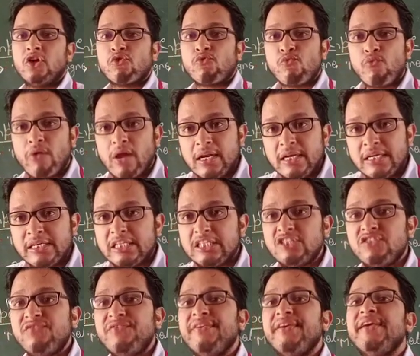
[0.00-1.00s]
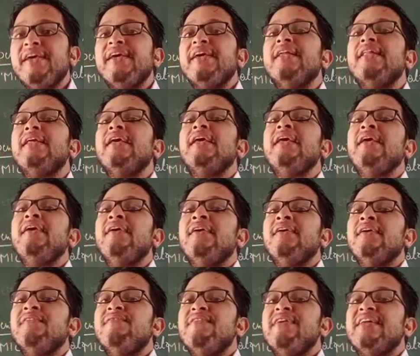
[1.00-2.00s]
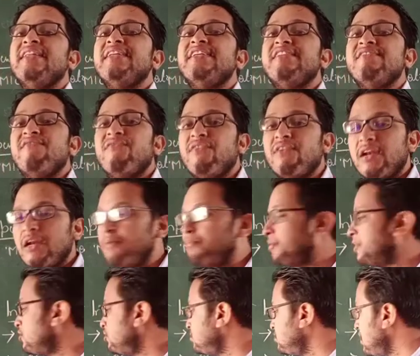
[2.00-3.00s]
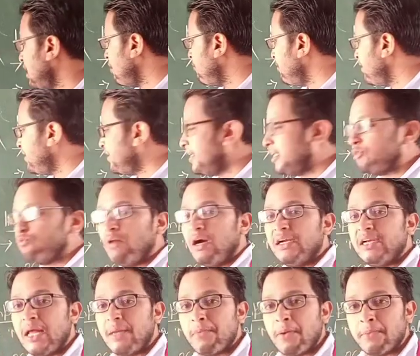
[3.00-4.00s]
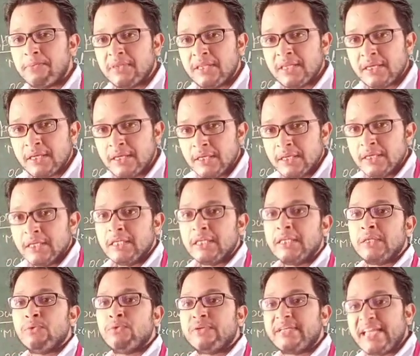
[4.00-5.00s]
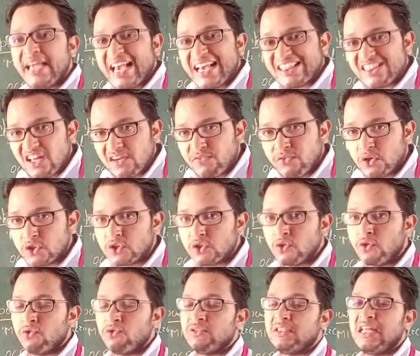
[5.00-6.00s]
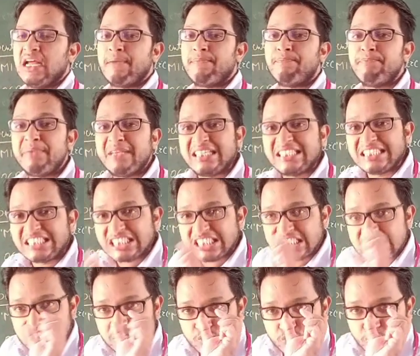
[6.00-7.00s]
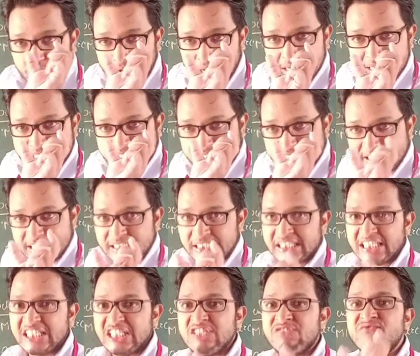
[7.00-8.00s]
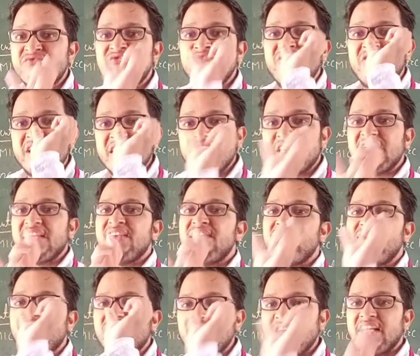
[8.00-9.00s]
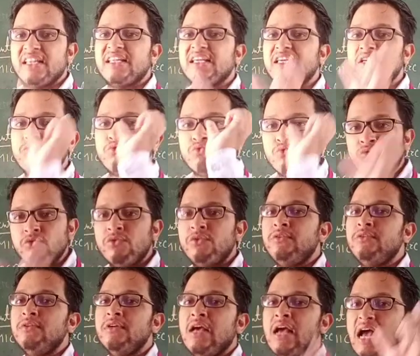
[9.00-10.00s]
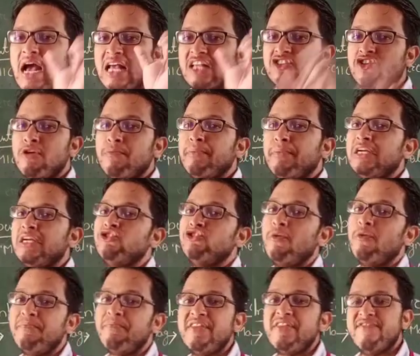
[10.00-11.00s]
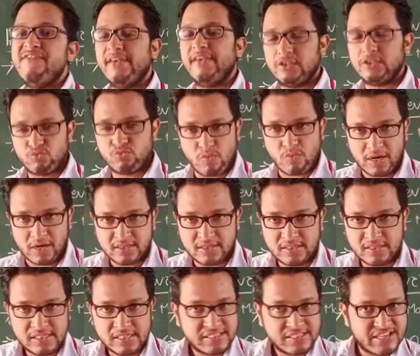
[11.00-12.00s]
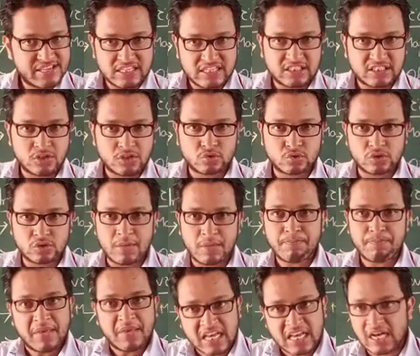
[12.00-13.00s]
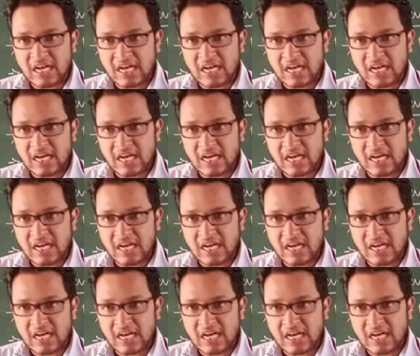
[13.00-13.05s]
the quality is very different. Because nowadays what type of thing you take the photo, that picture quality is very good as compared to the previous one. Yes or no student?